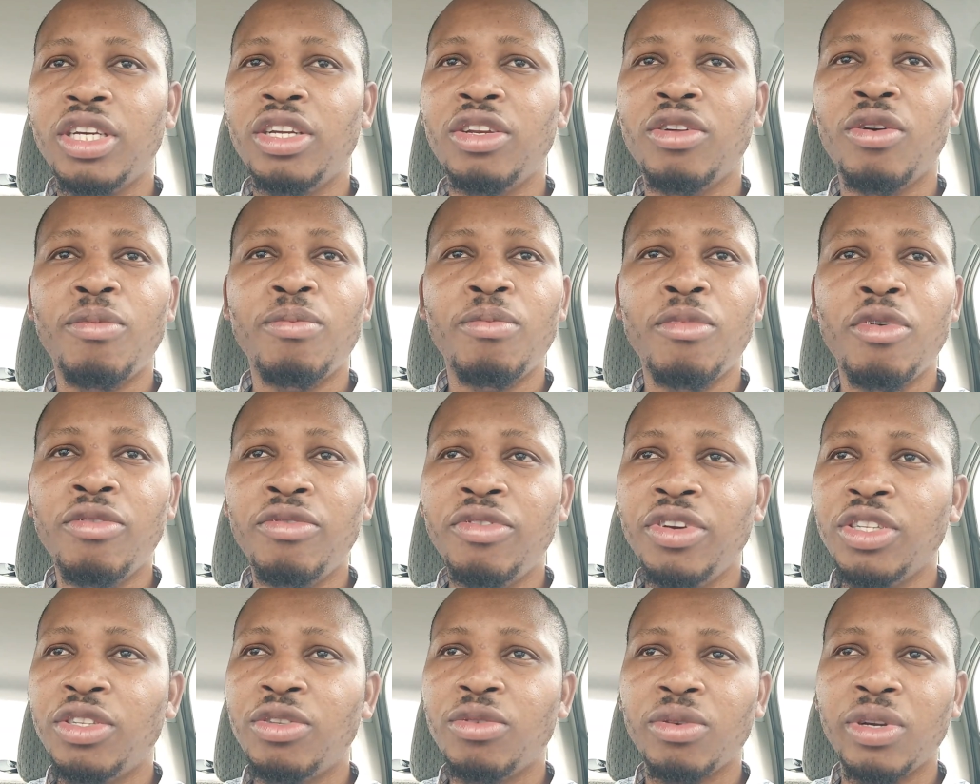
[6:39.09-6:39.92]
you know,
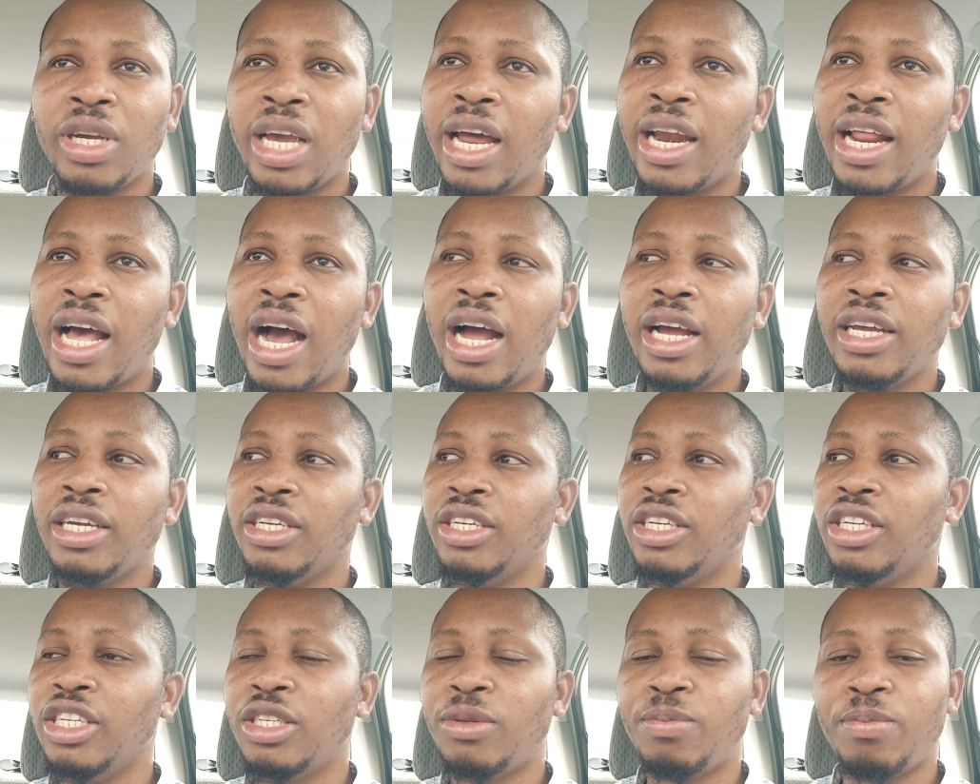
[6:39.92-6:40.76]
moving together
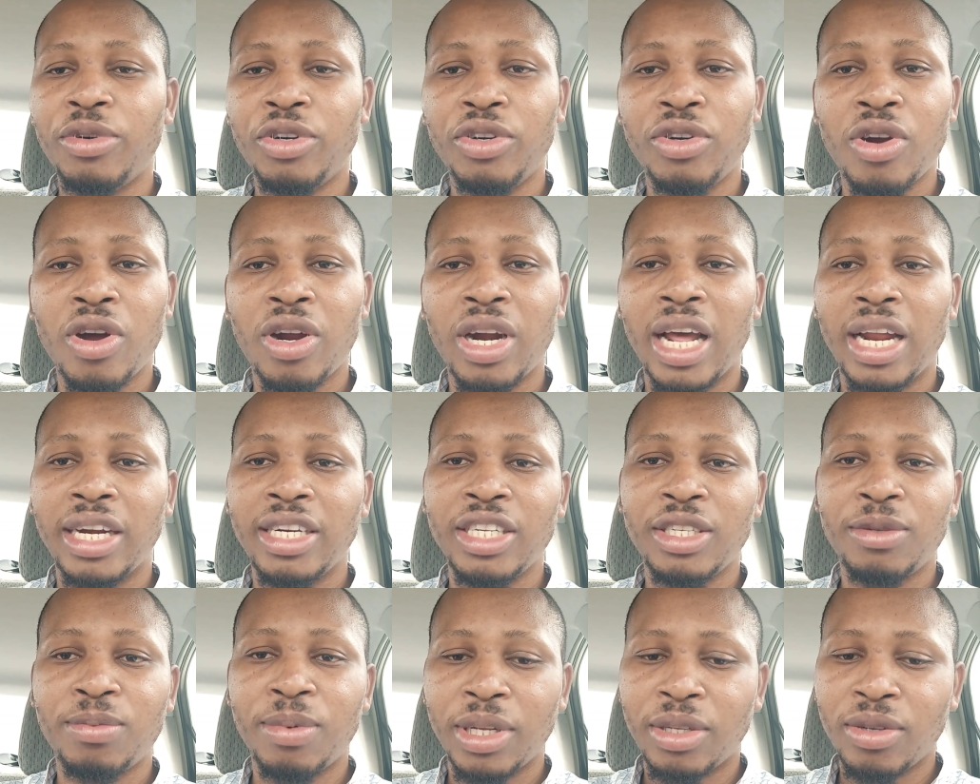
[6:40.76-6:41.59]
in this period at
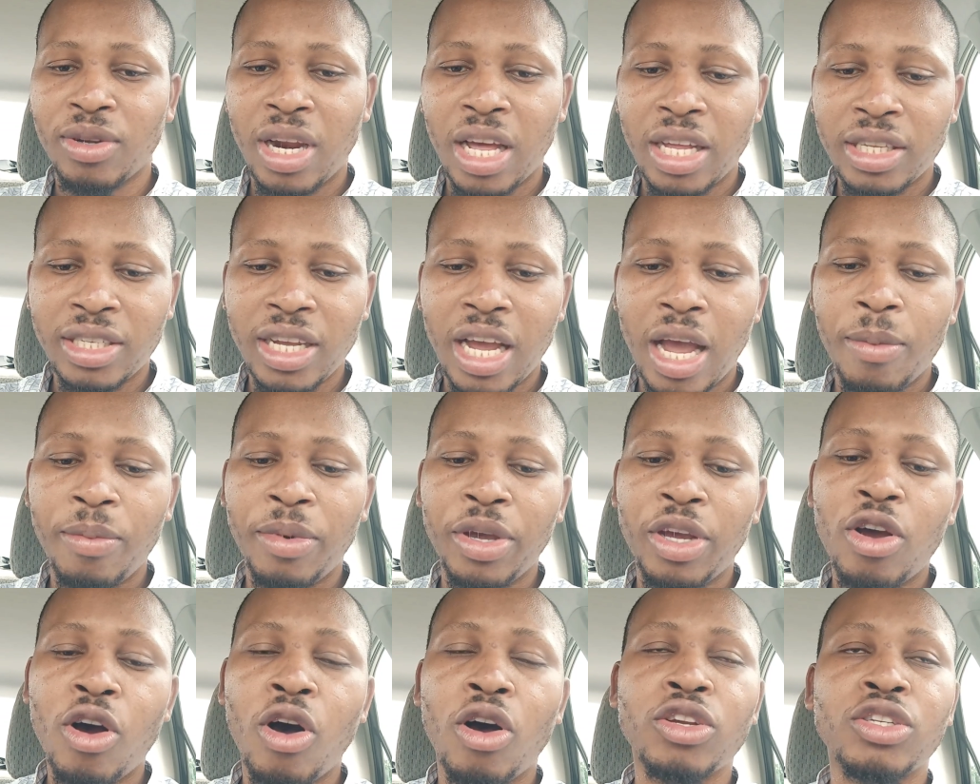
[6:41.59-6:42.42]
this particular time,
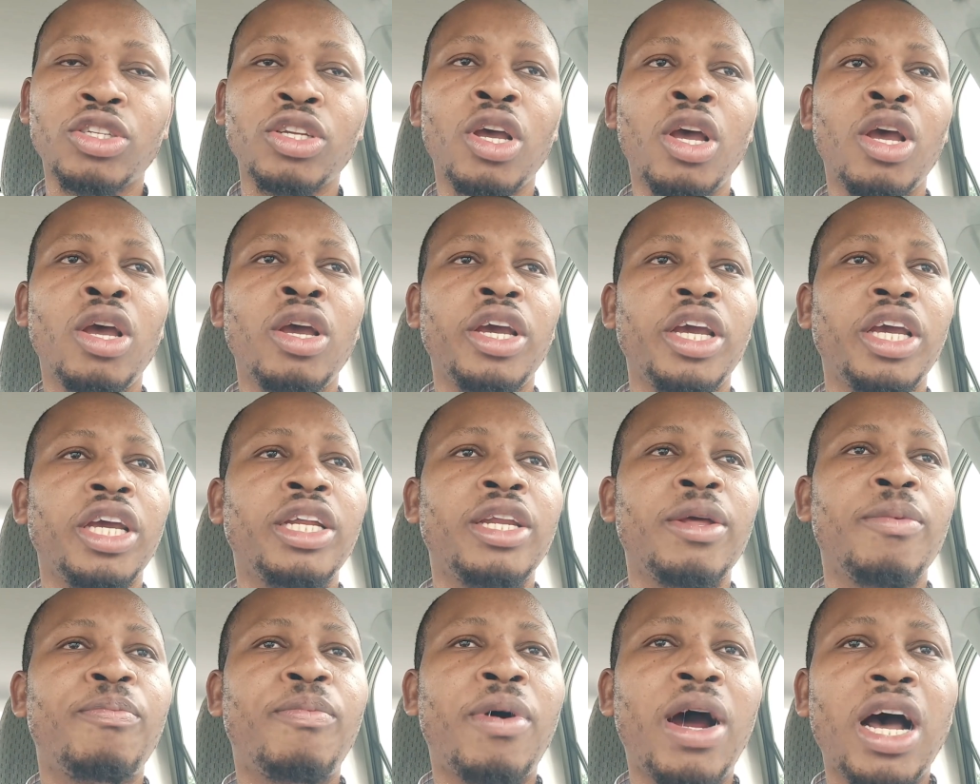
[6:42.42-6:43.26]
because in
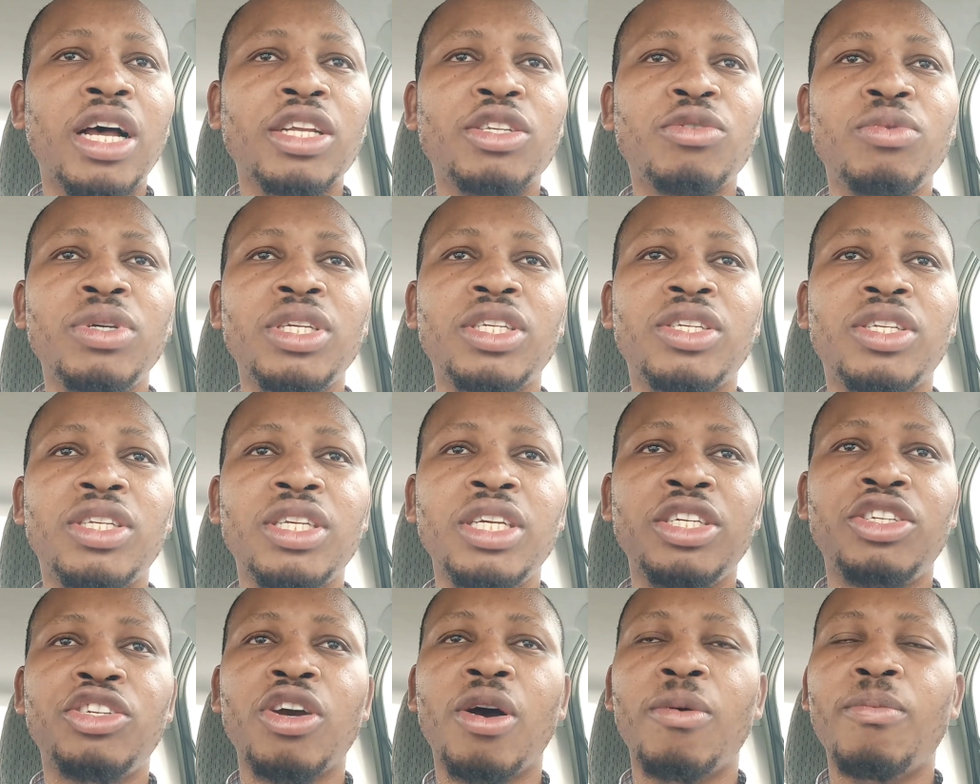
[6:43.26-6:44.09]
the past we
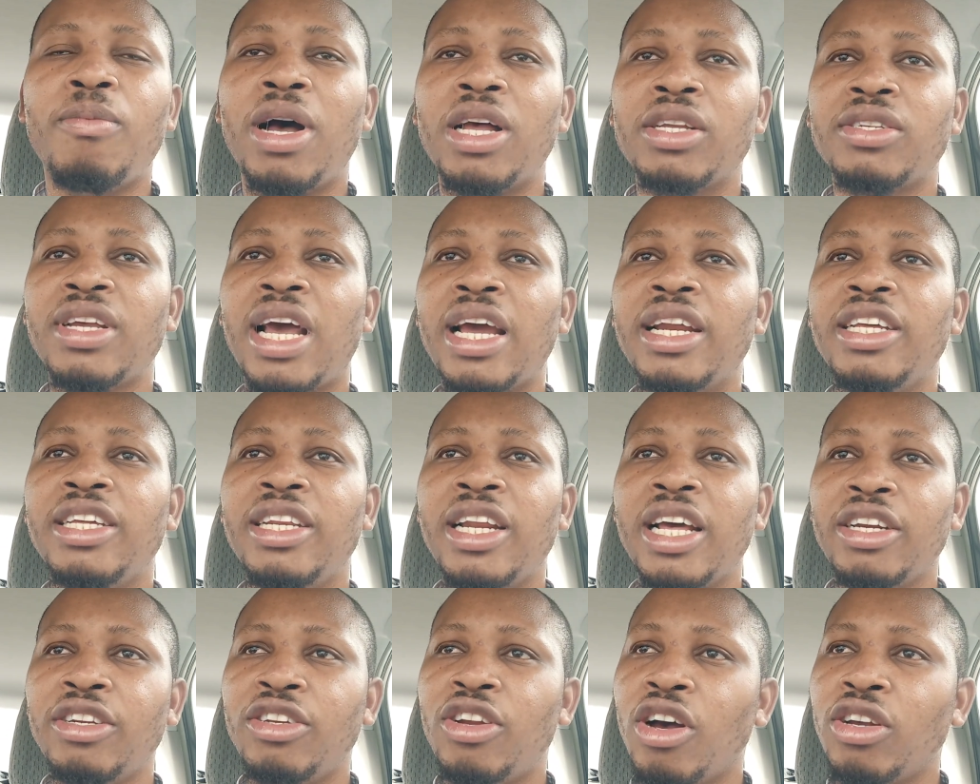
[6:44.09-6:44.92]
see Chioma signing
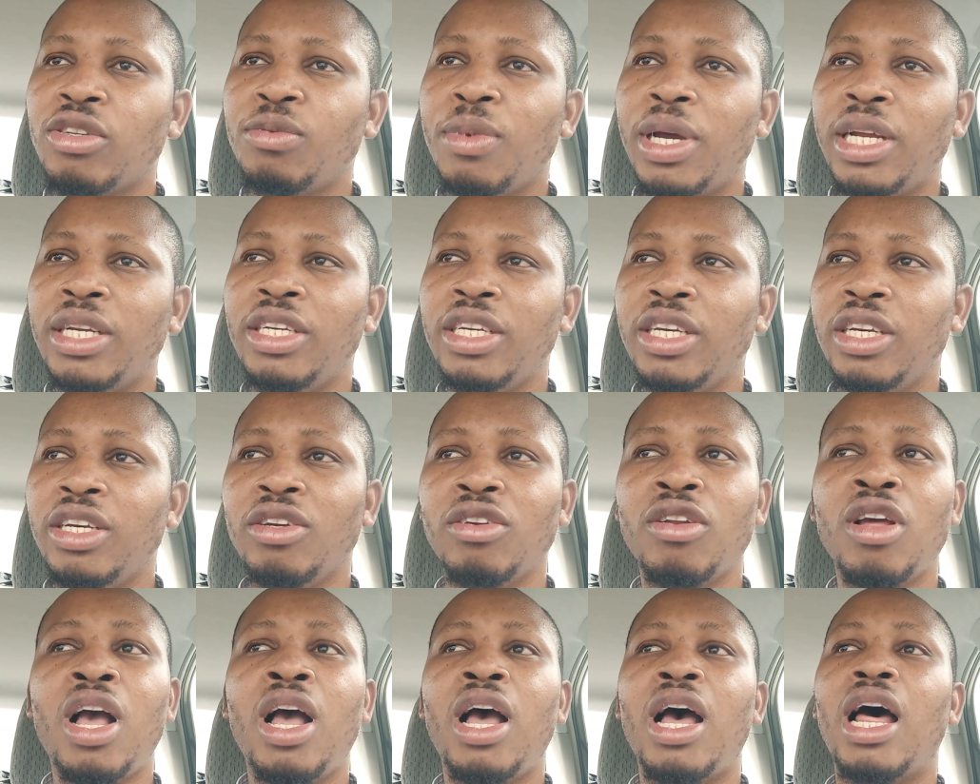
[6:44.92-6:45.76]
an endorsement
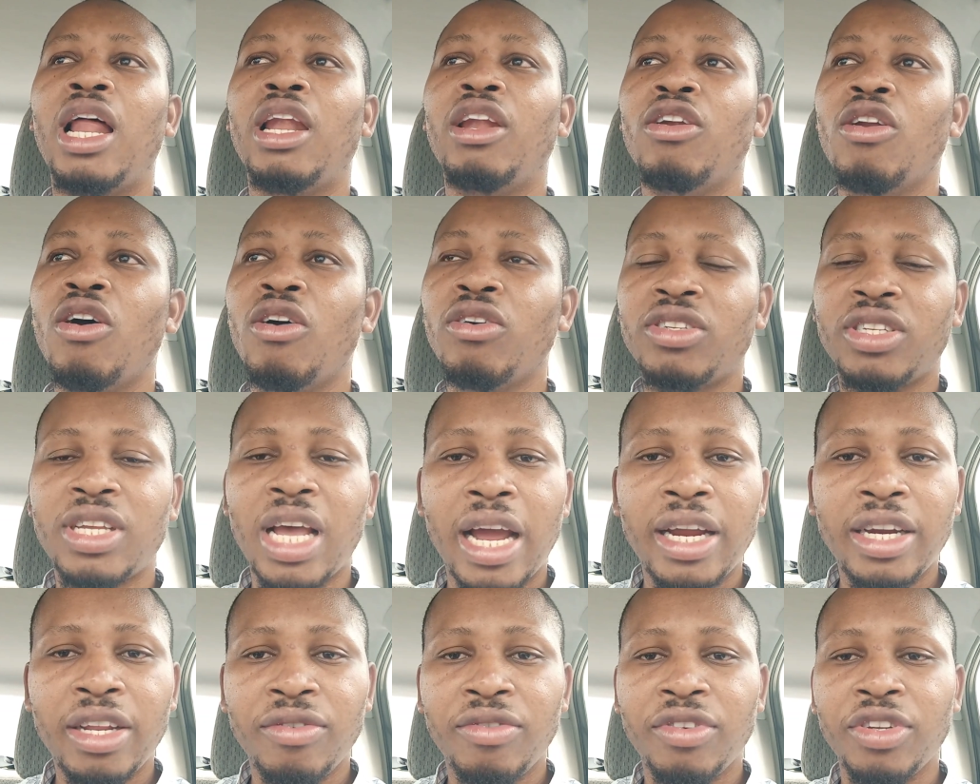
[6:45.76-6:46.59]
deal
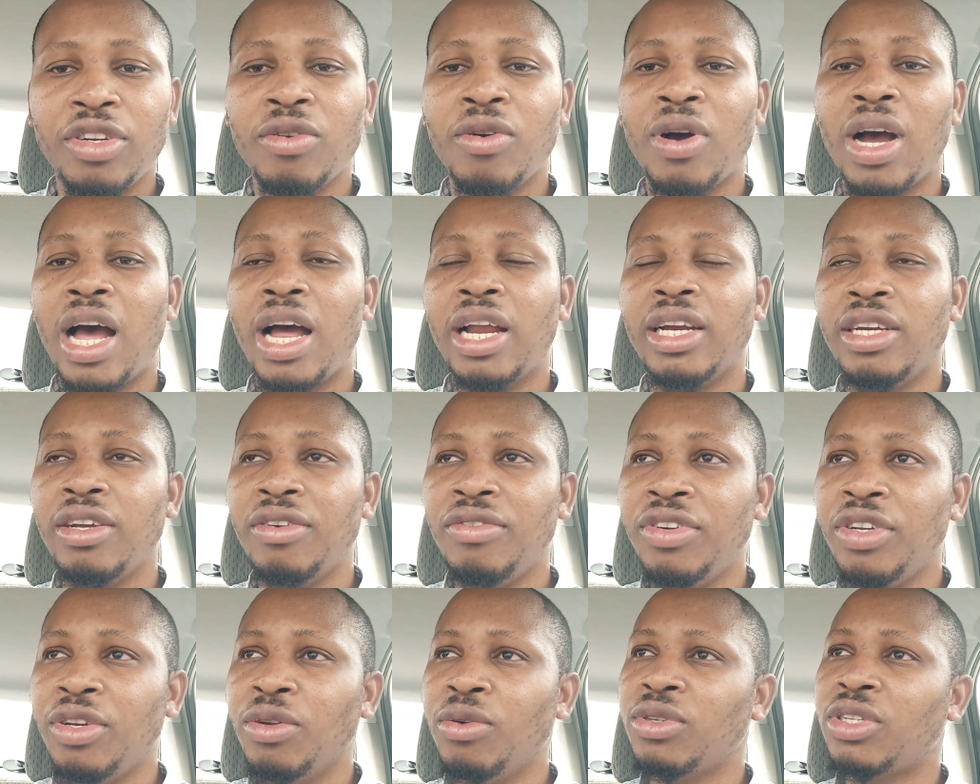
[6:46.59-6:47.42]
alongside Davido, and
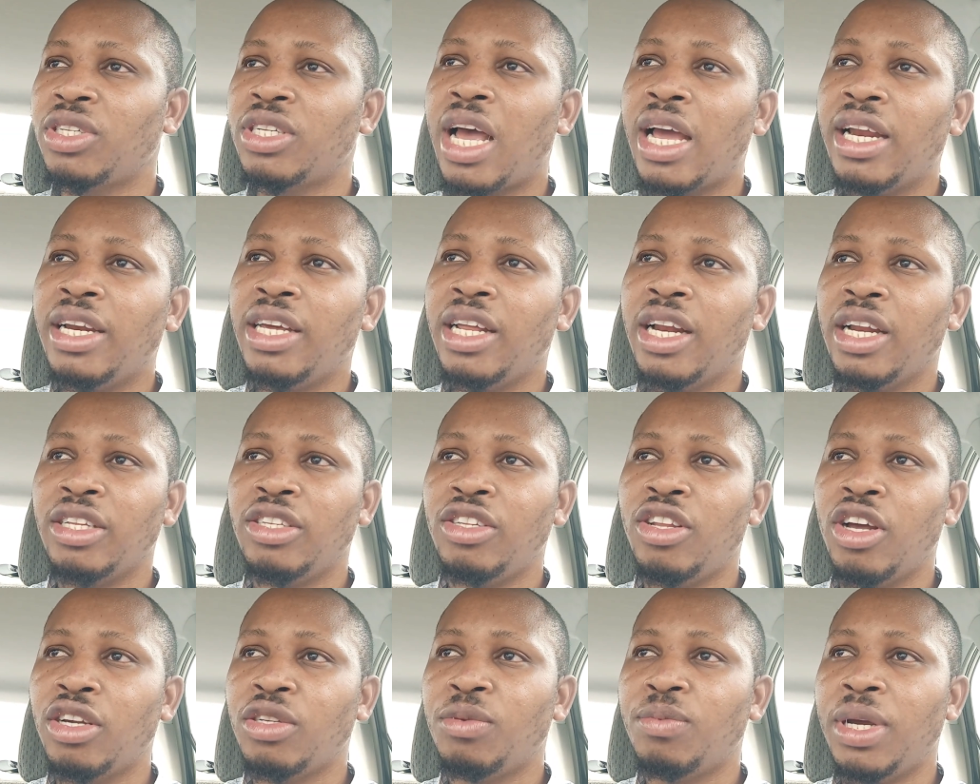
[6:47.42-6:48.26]
Davido signing an
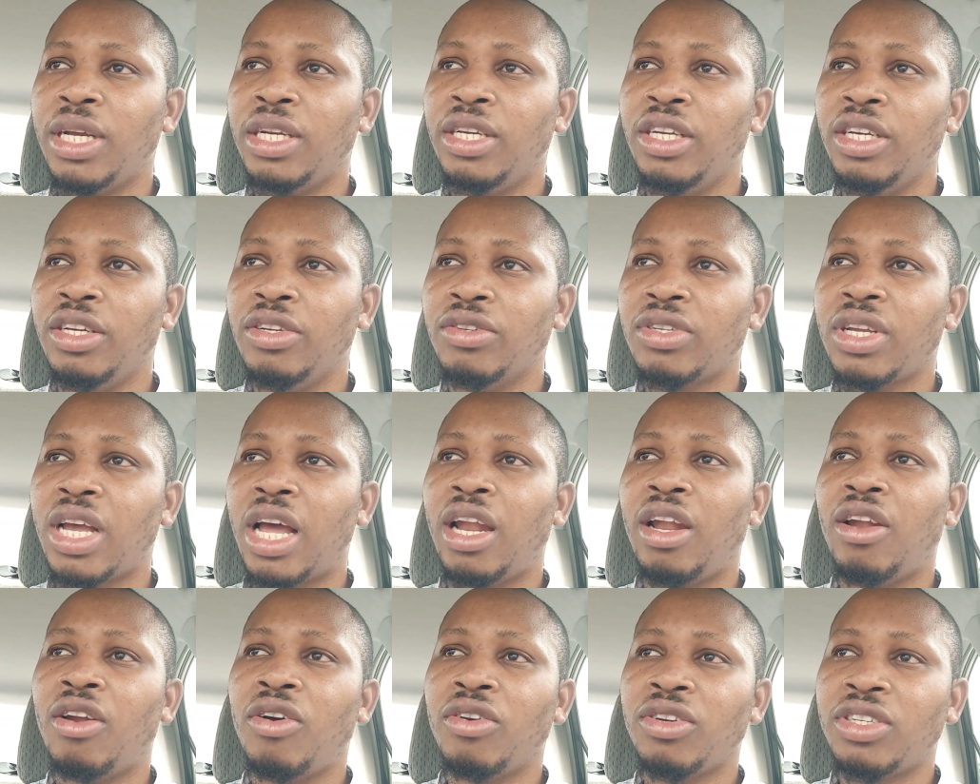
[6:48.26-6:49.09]
endorsement deals
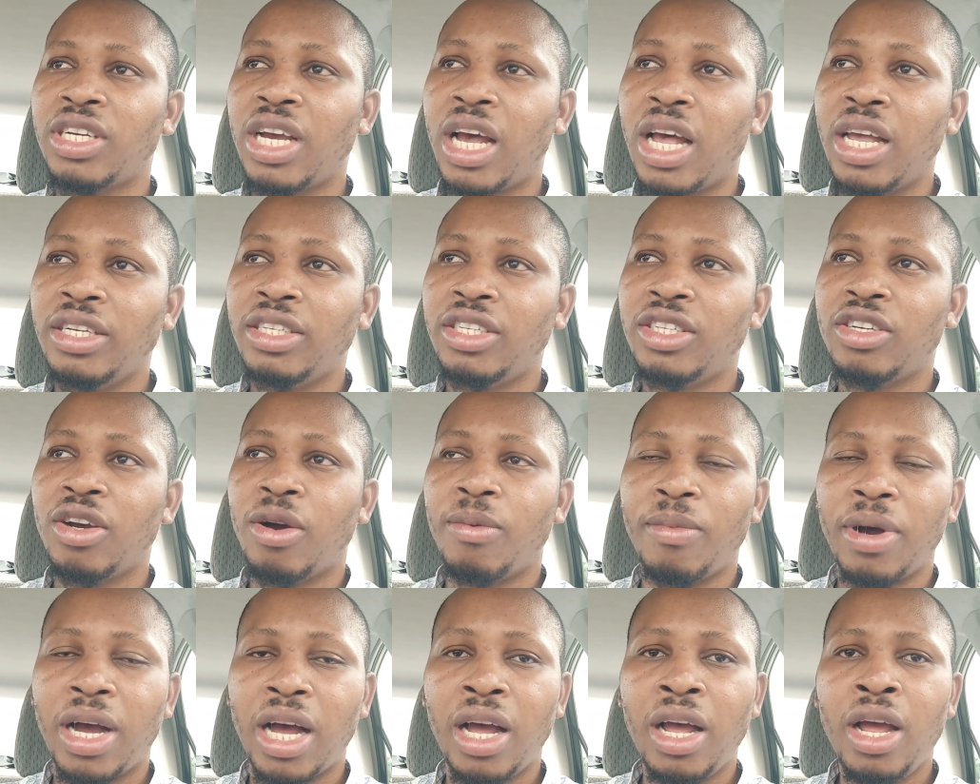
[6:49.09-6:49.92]
alongside
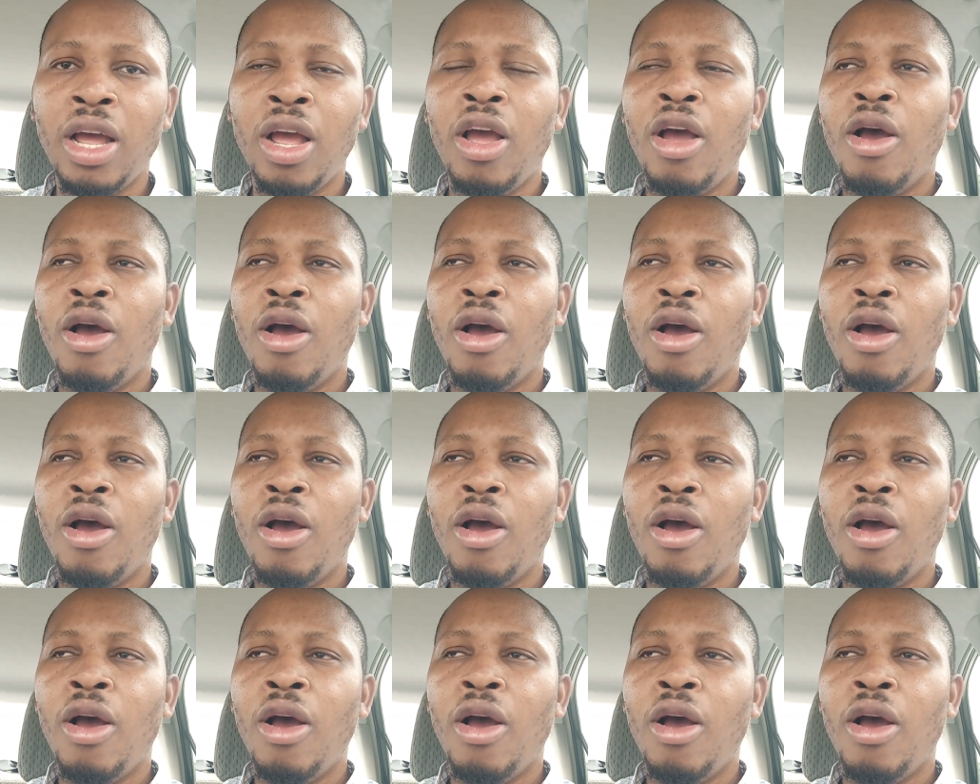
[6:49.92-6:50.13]
Chioma.